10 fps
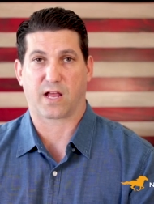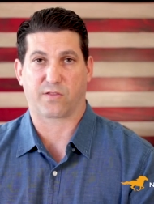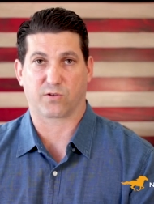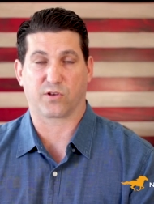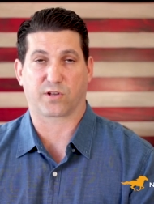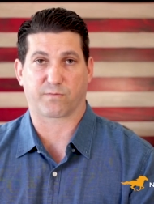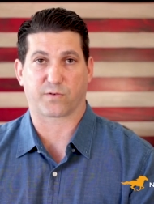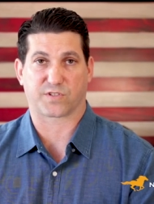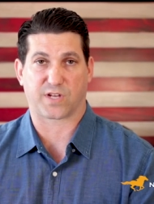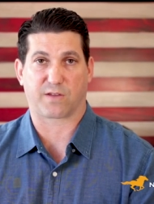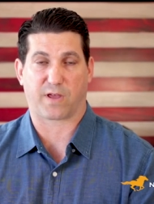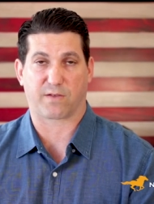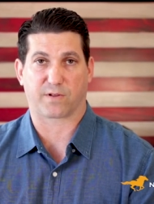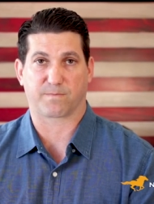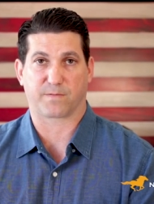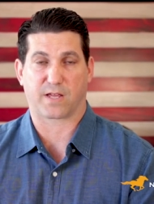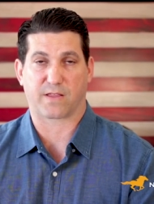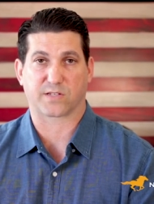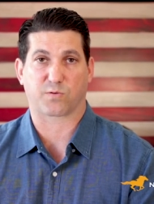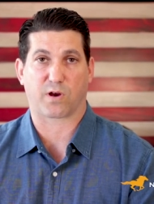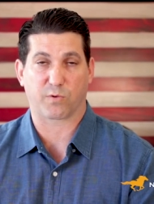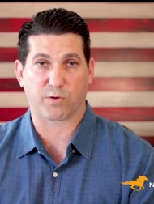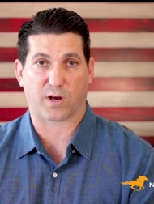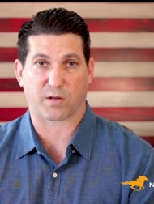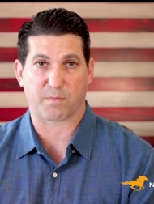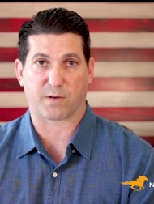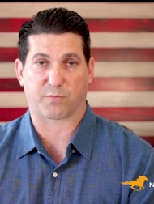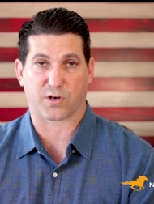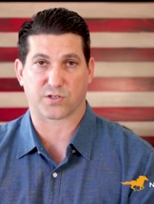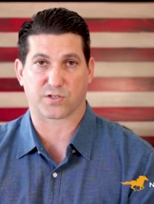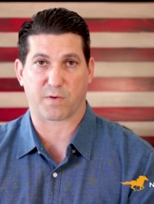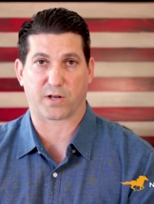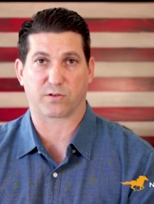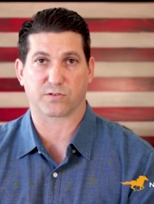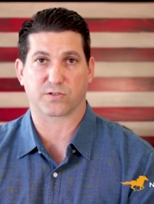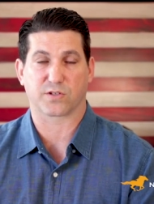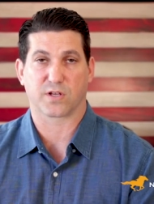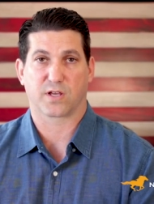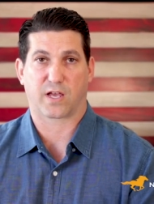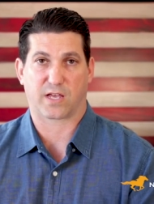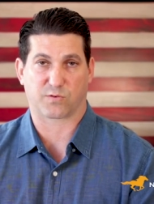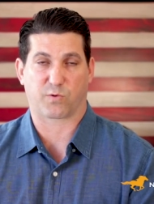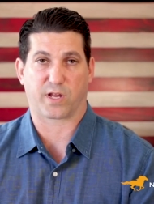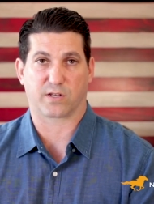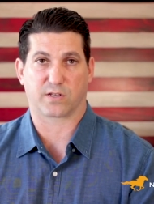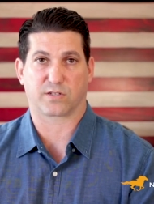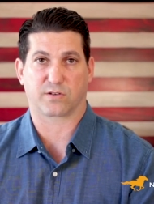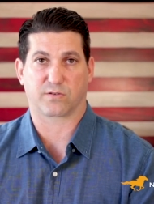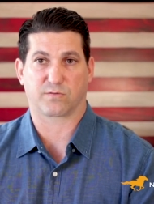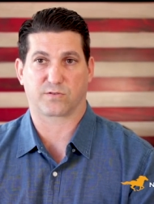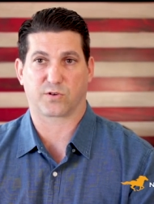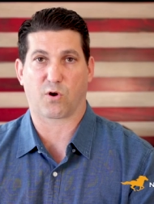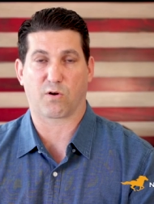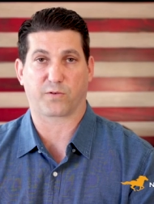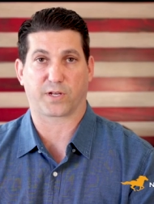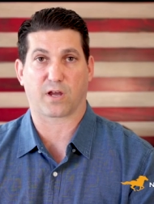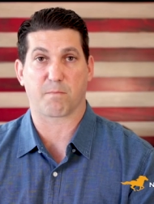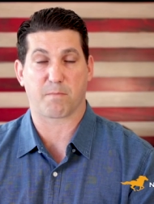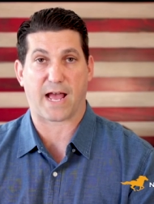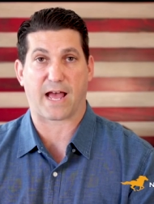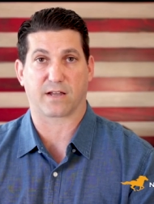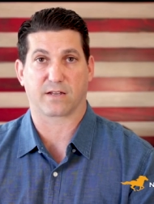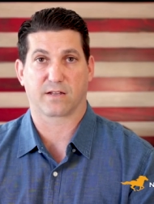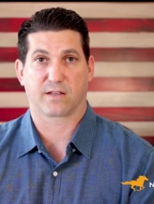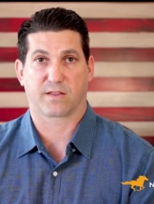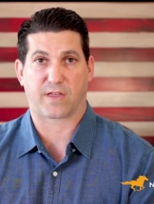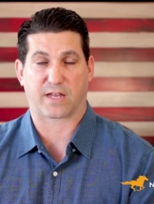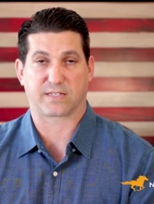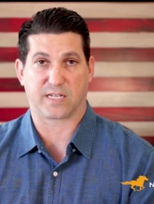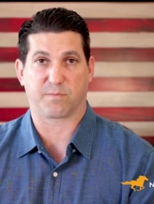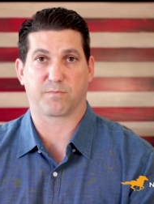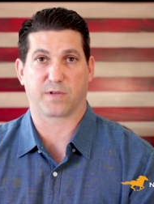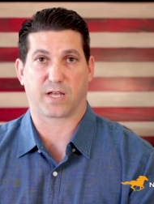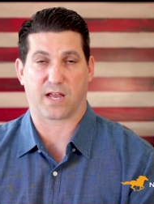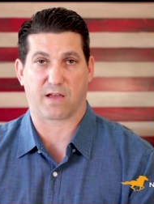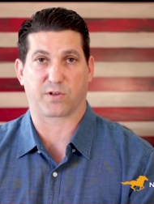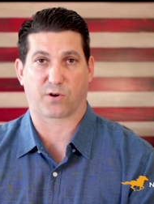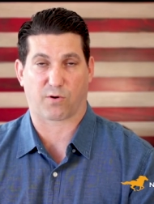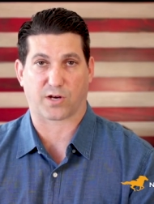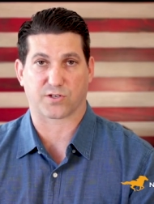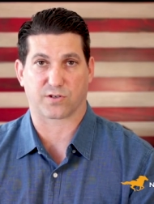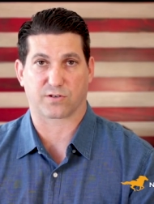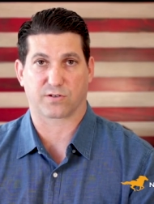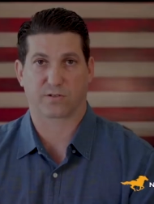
and they're looking for a safe haven. And that's why we recommend precious metals as a way to, to, to hopefully combat that deep and heavy correction.